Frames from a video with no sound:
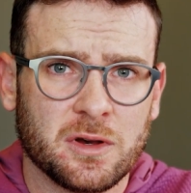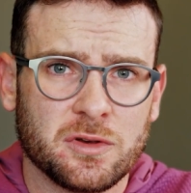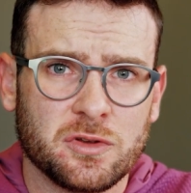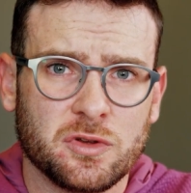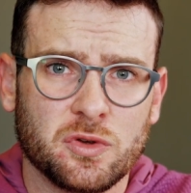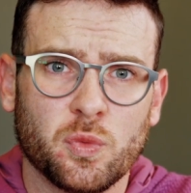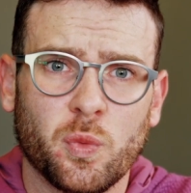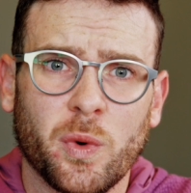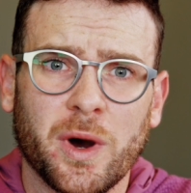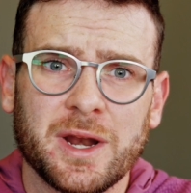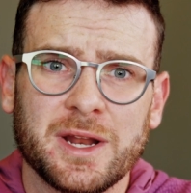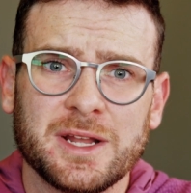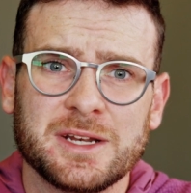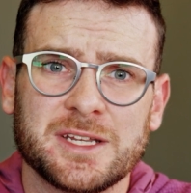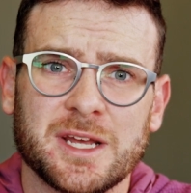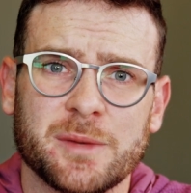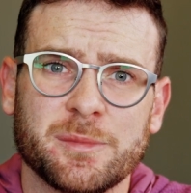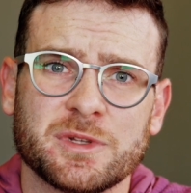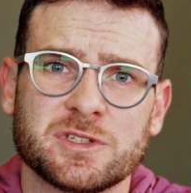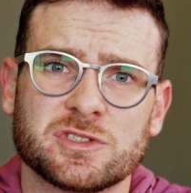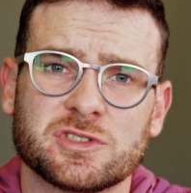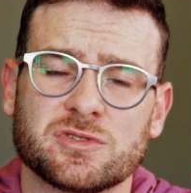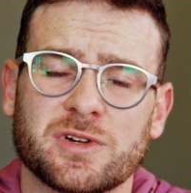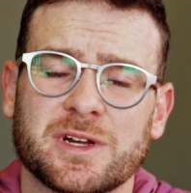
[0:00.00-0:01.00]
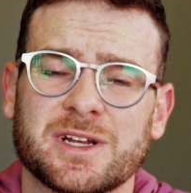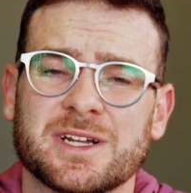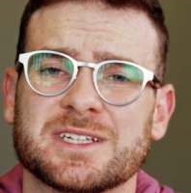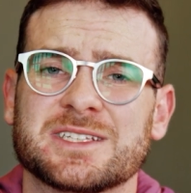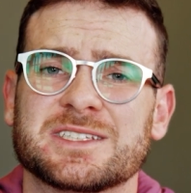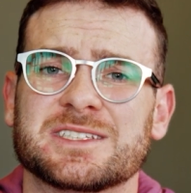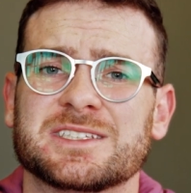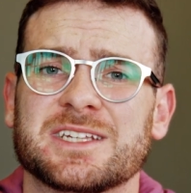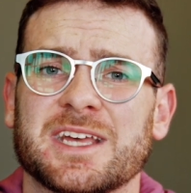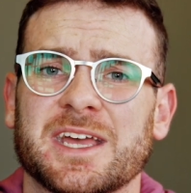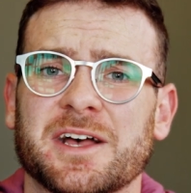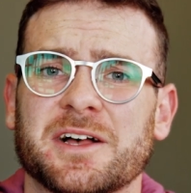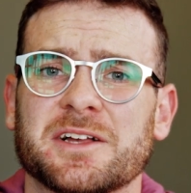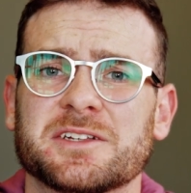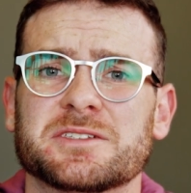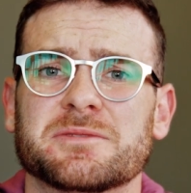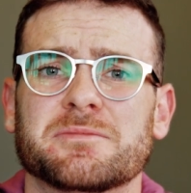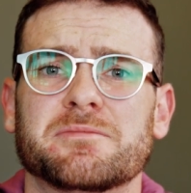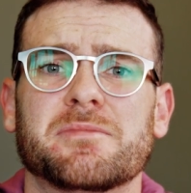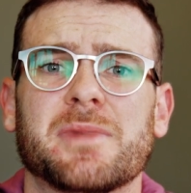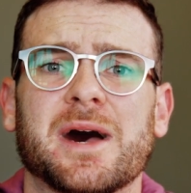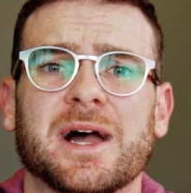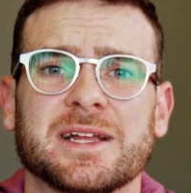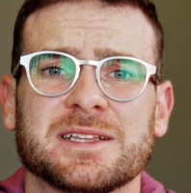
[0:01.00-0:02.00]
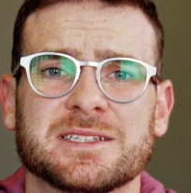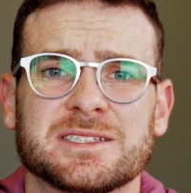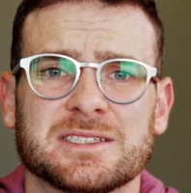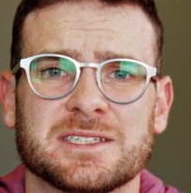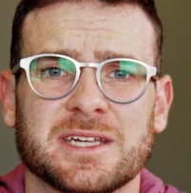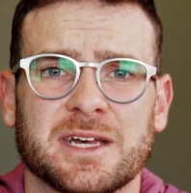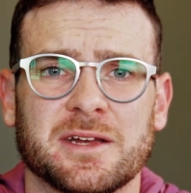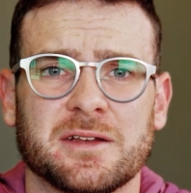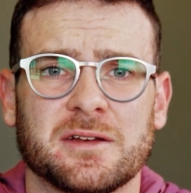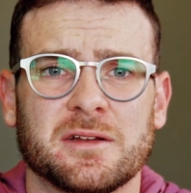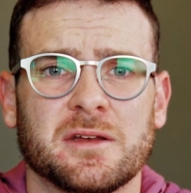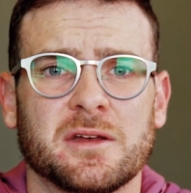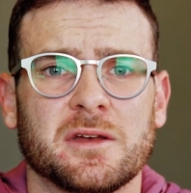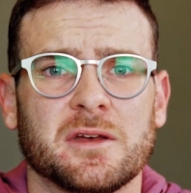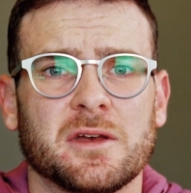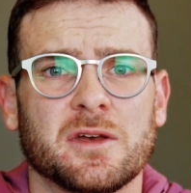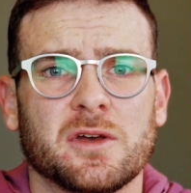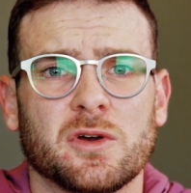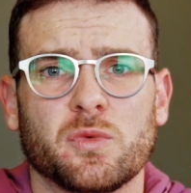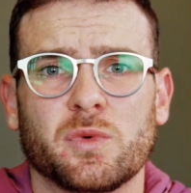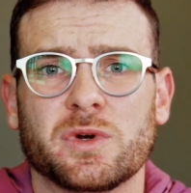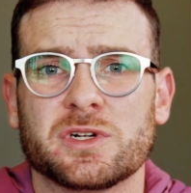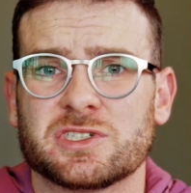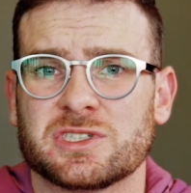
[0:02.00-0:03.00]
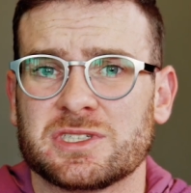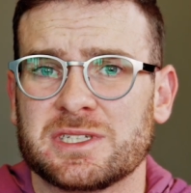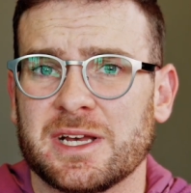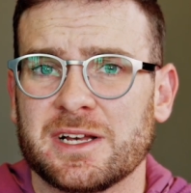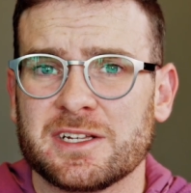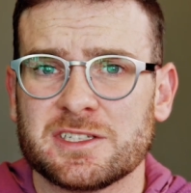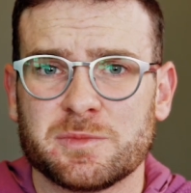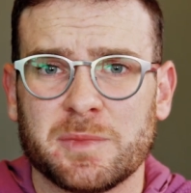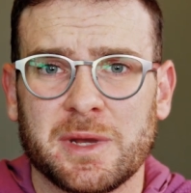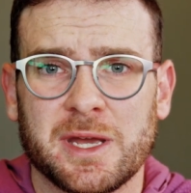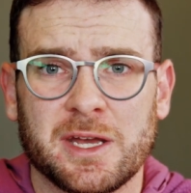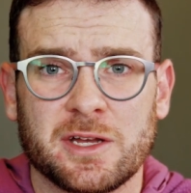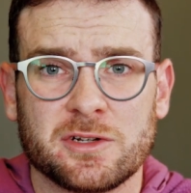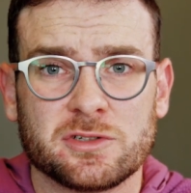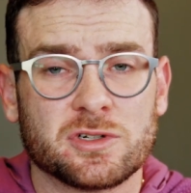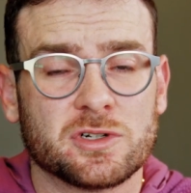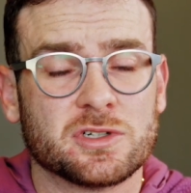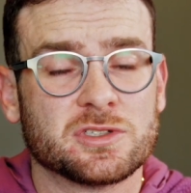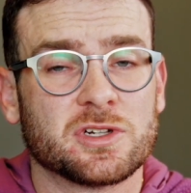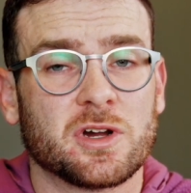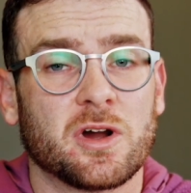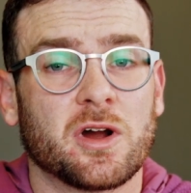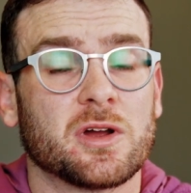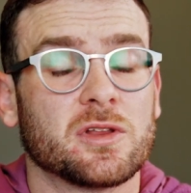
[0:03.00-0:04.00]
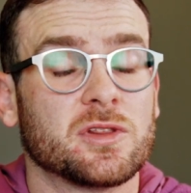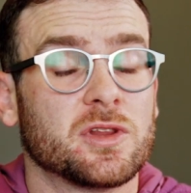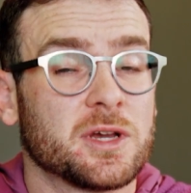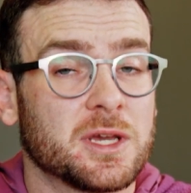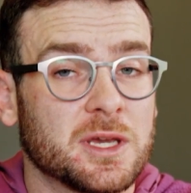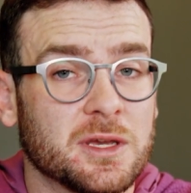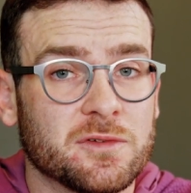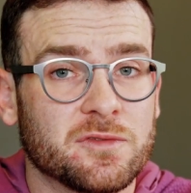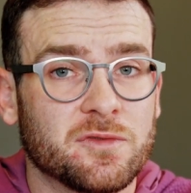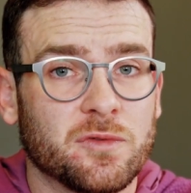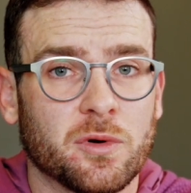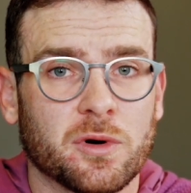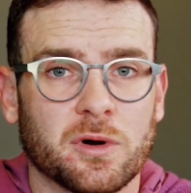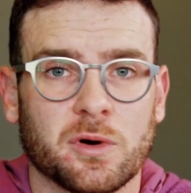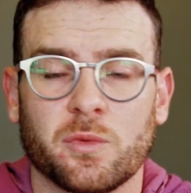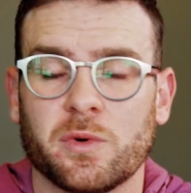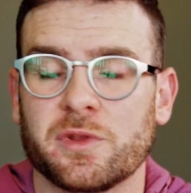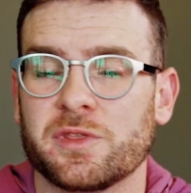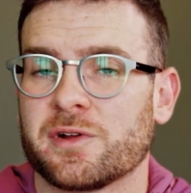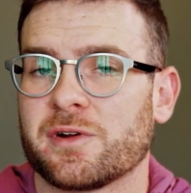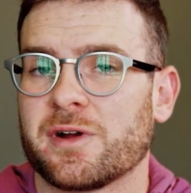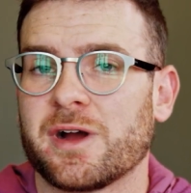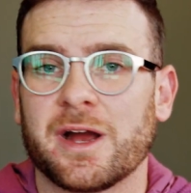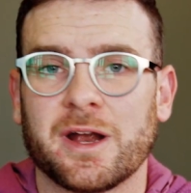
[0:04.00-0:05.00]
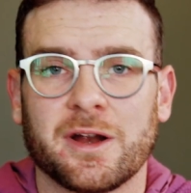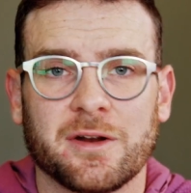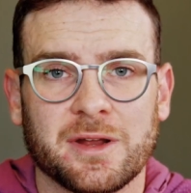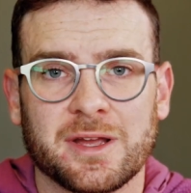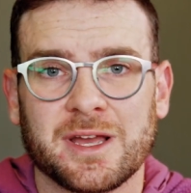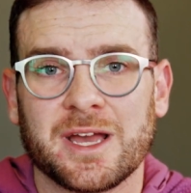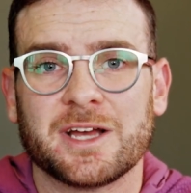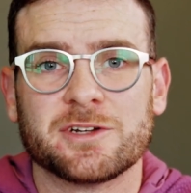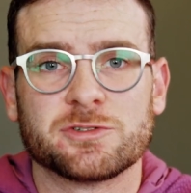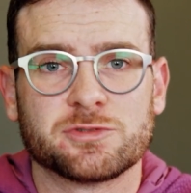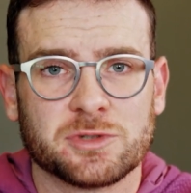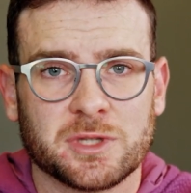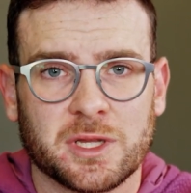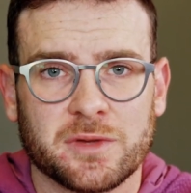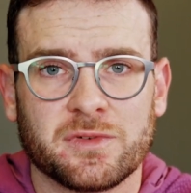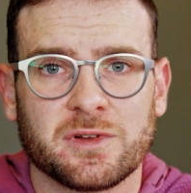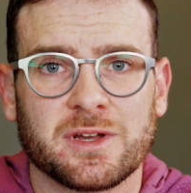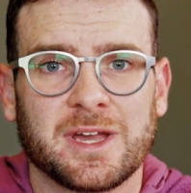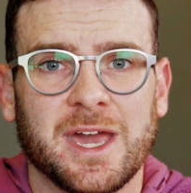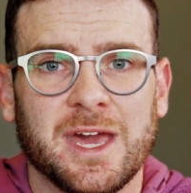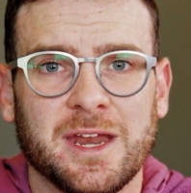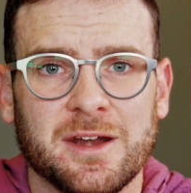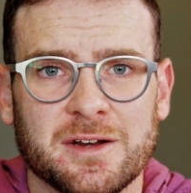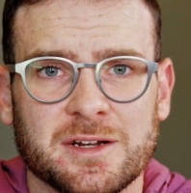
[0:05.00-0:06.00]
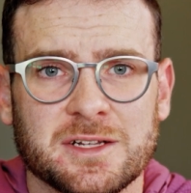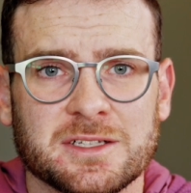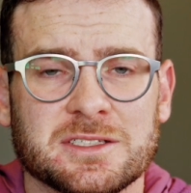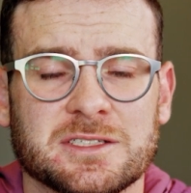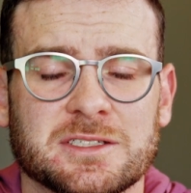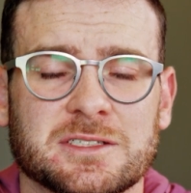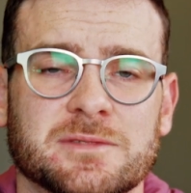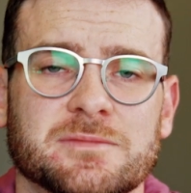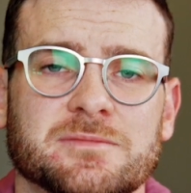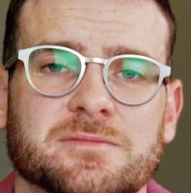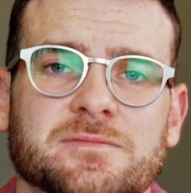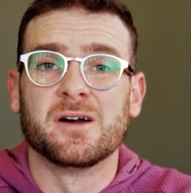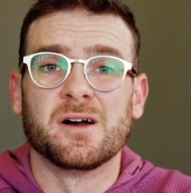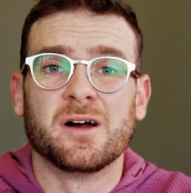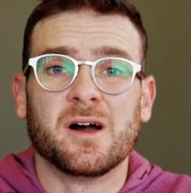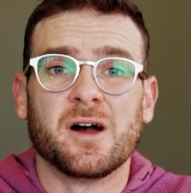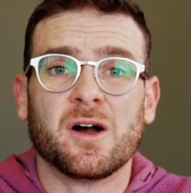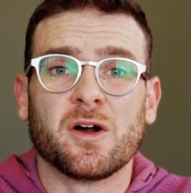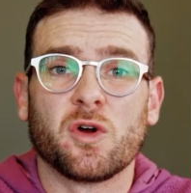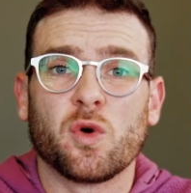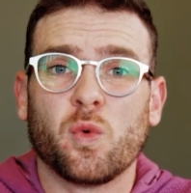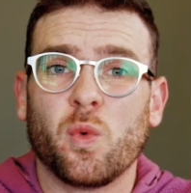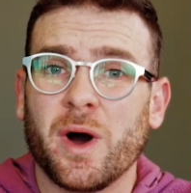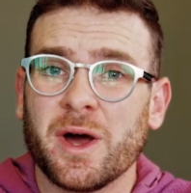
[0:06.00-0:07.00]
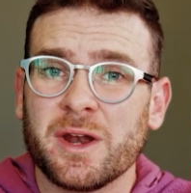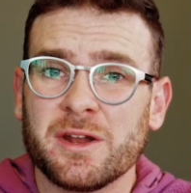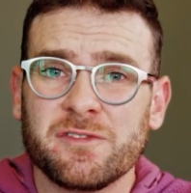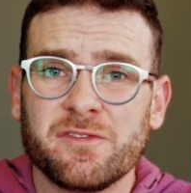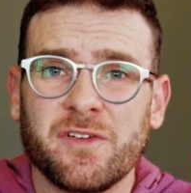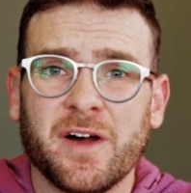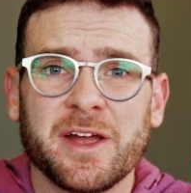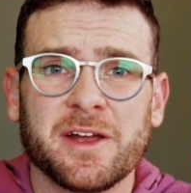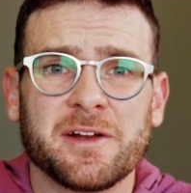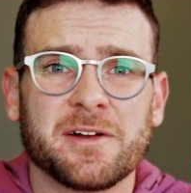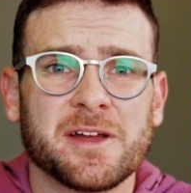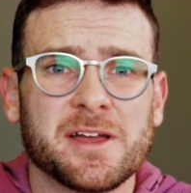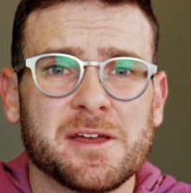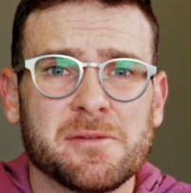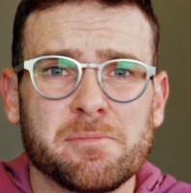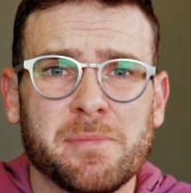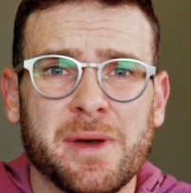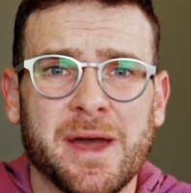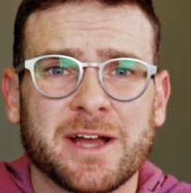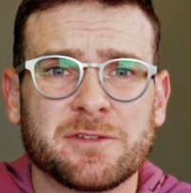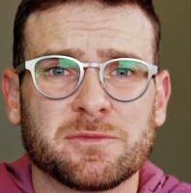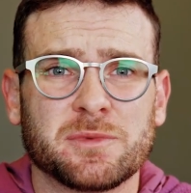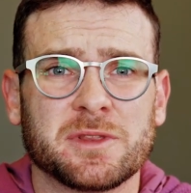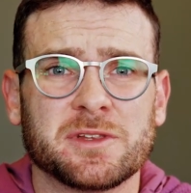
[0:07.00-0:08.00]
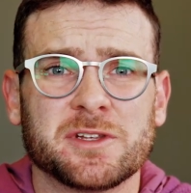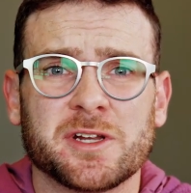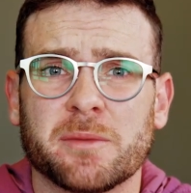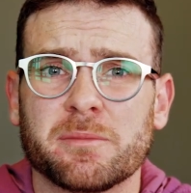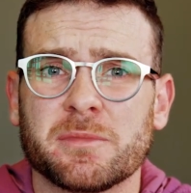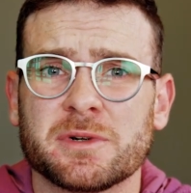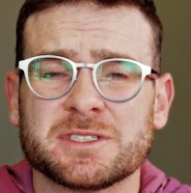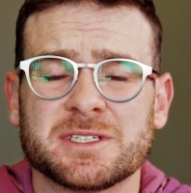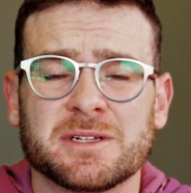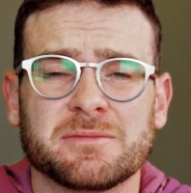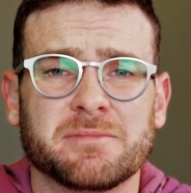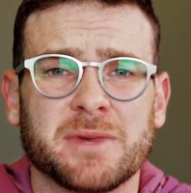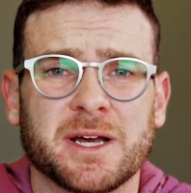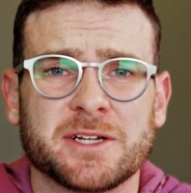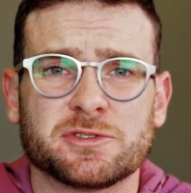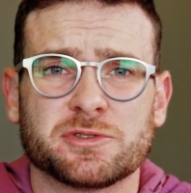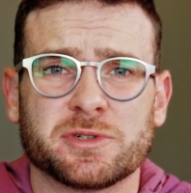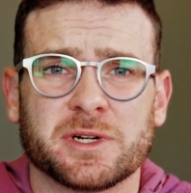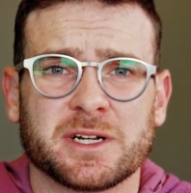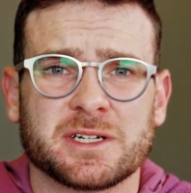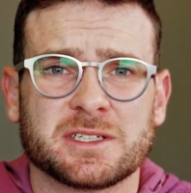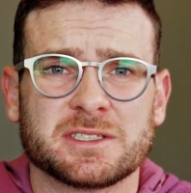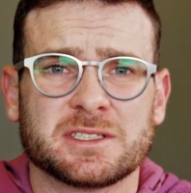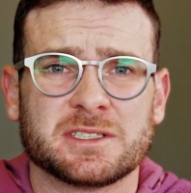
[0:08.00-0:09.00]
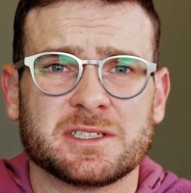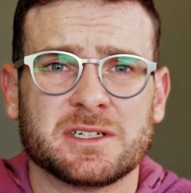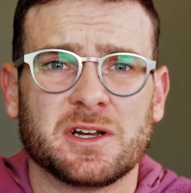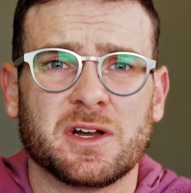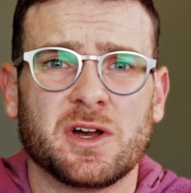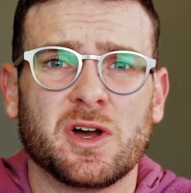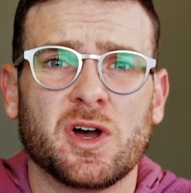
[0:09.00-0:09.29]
you want to demonstrate a sales mindset, which sales managers are looking for when they're hiring entry-level candidates. Quantify your impact with numbers and metrics.